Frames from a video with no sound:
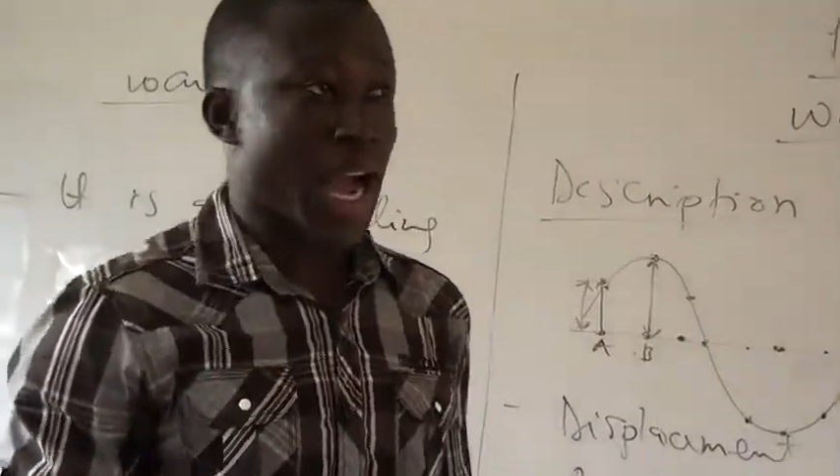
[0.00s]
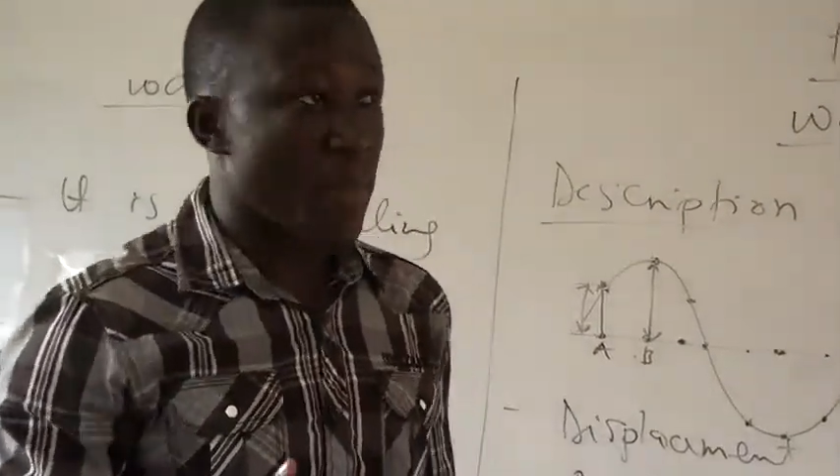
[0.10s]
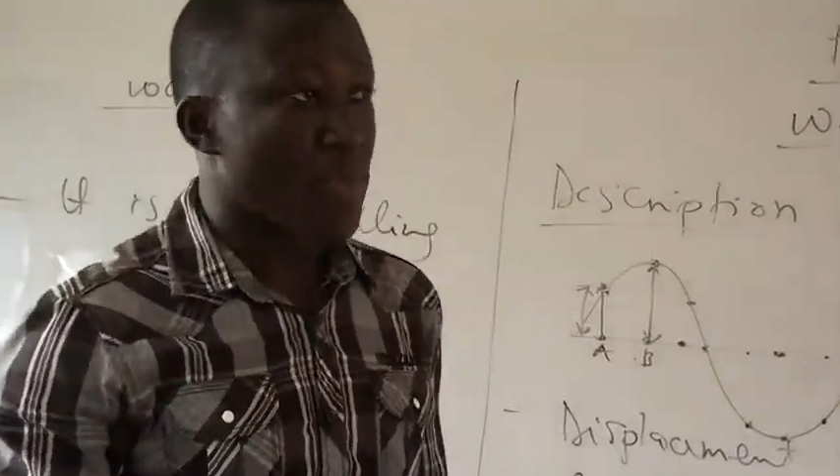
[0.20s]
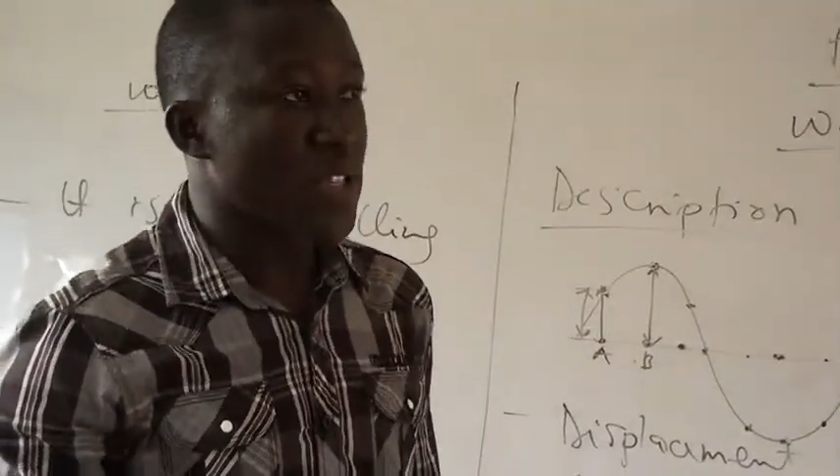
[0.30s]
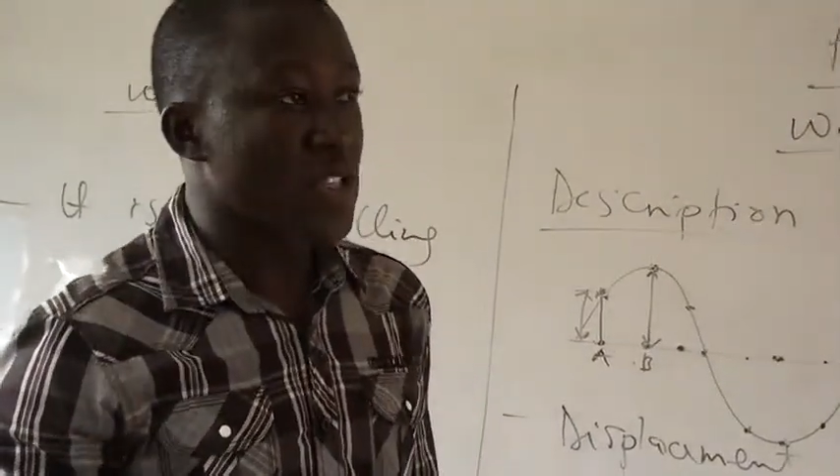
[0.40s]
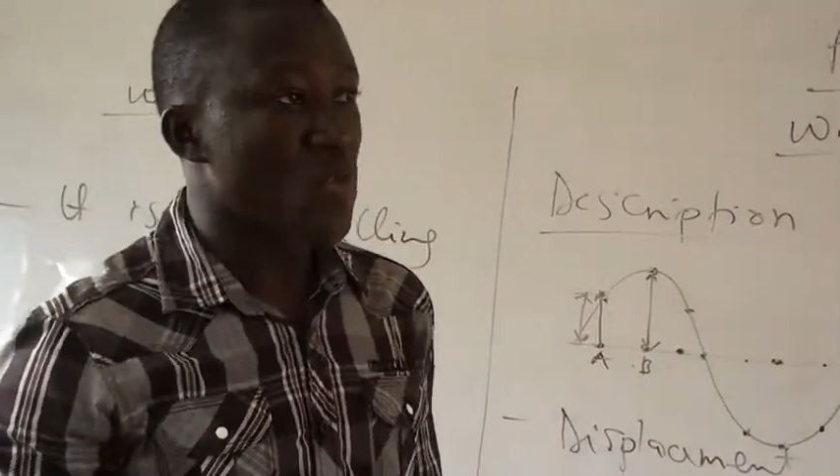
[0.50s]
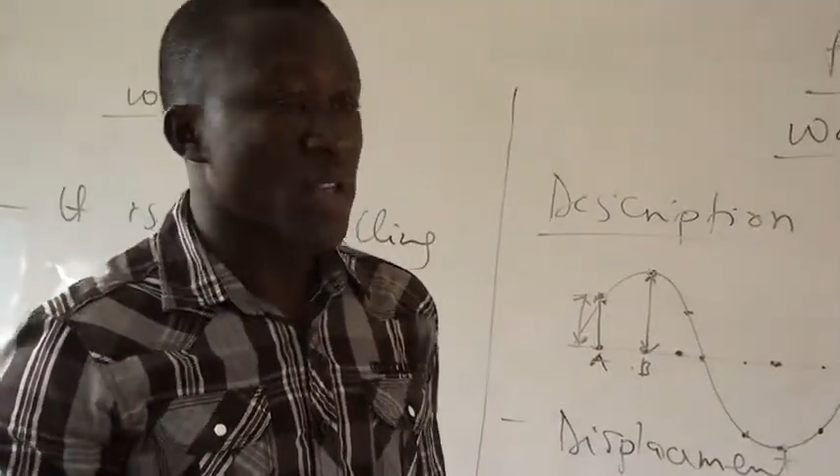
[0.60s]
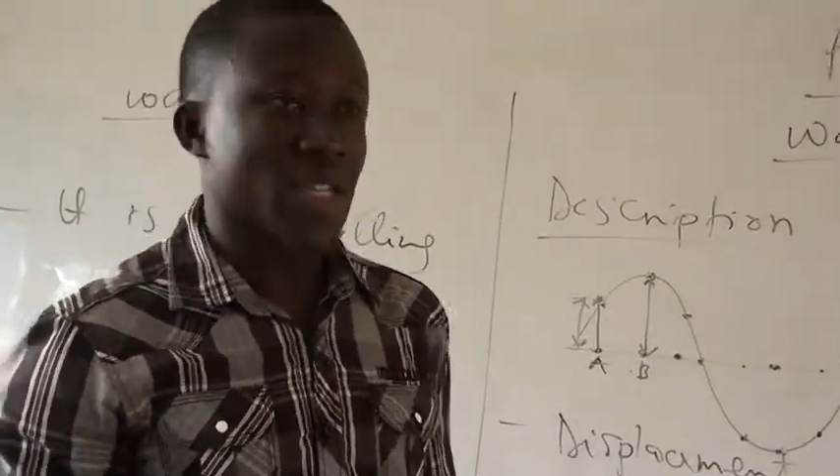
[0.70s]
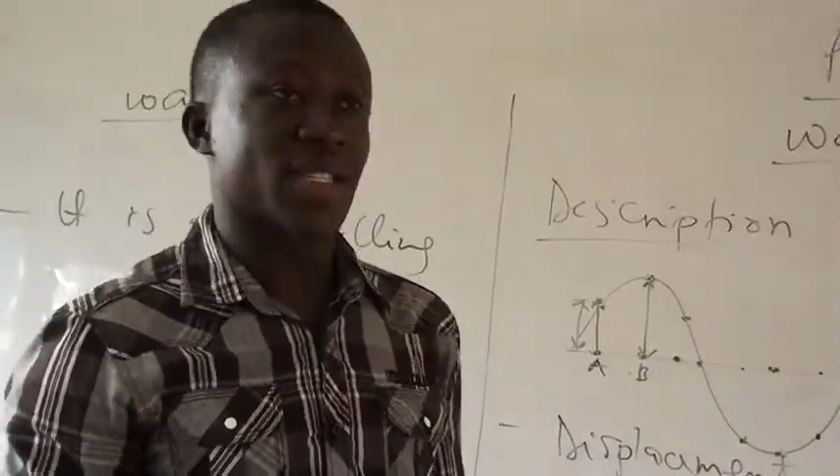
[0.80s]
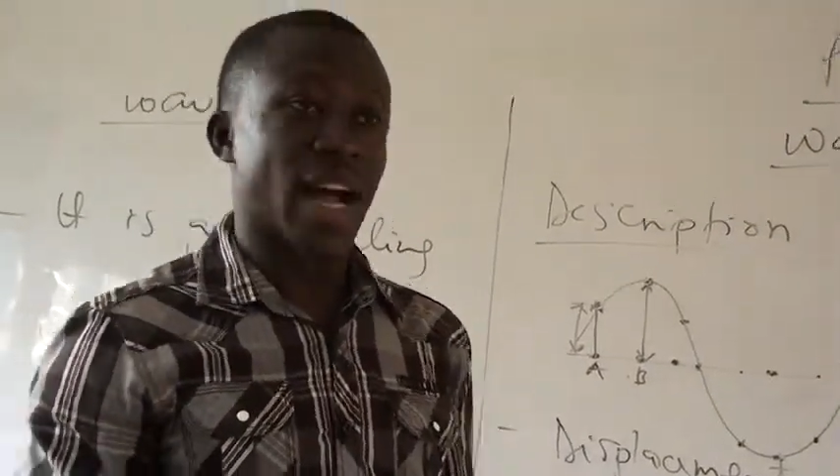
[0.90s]
the
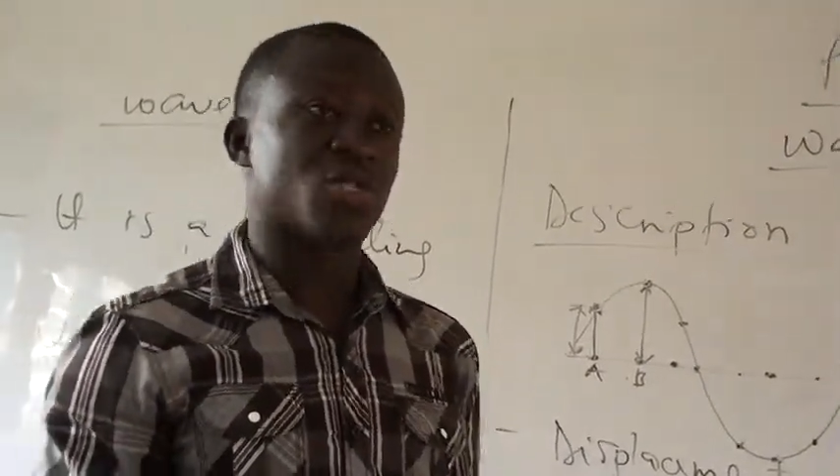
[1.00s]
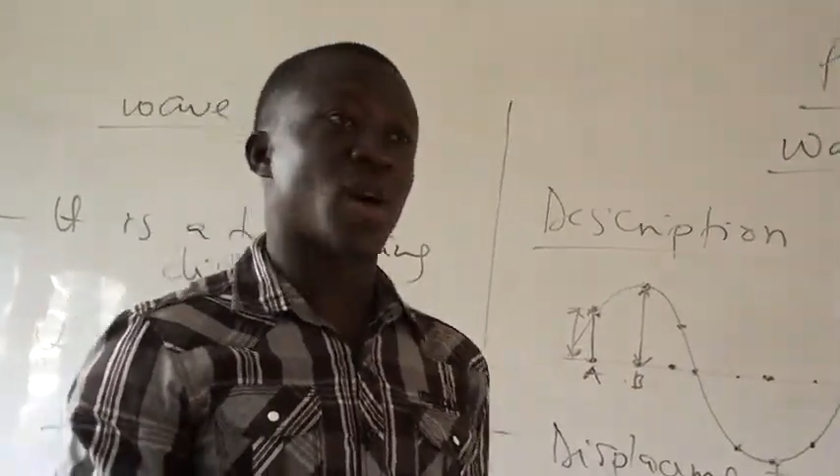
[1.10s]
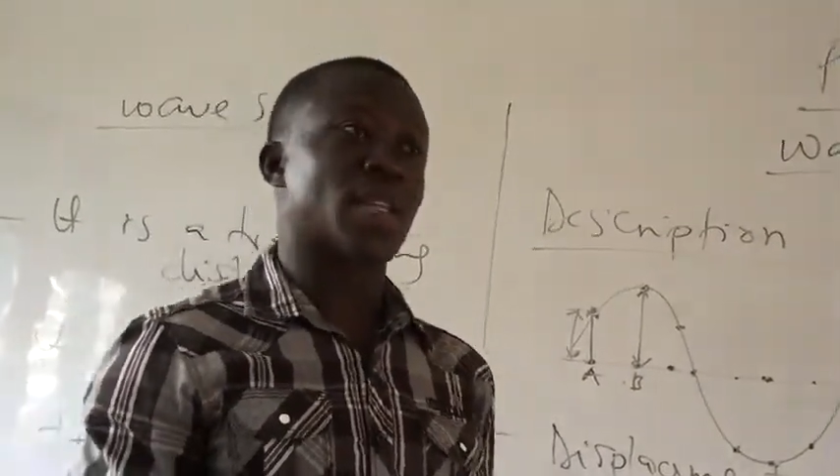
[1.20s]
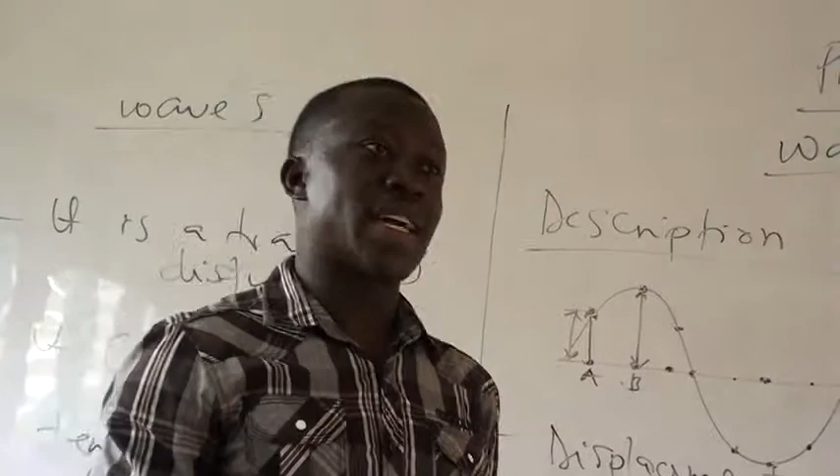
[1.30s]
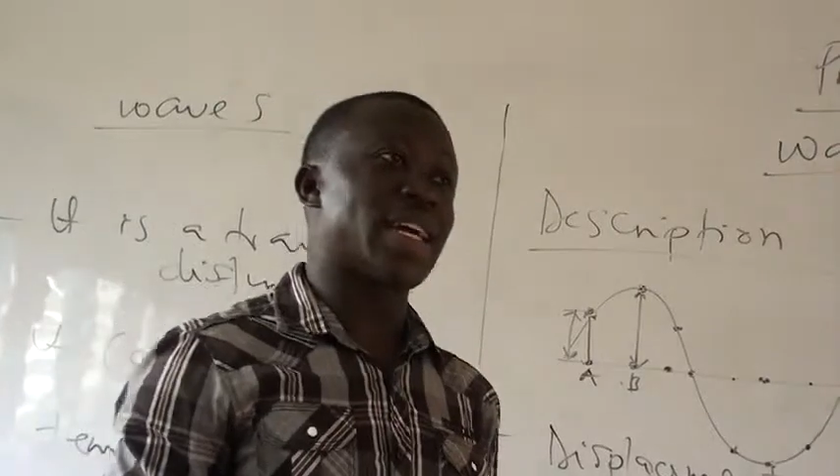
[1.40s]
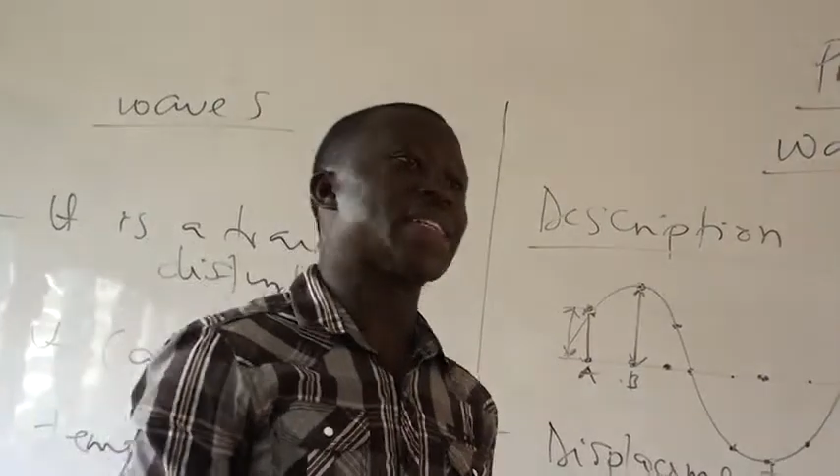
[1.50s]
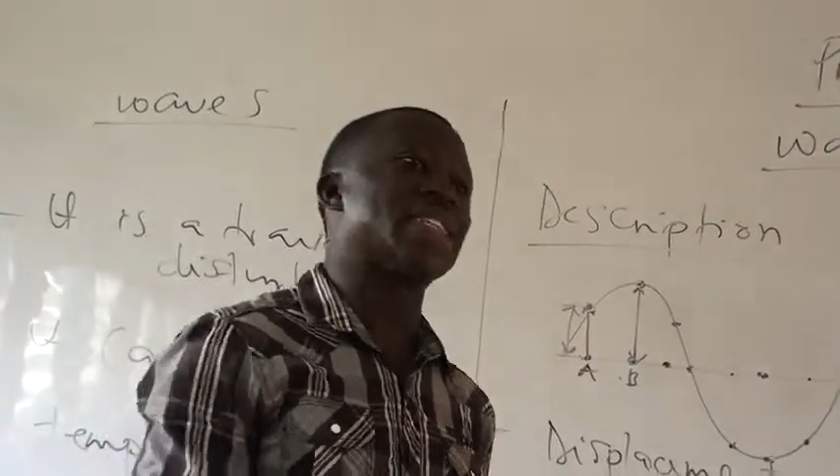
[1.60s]
amplitude is actually a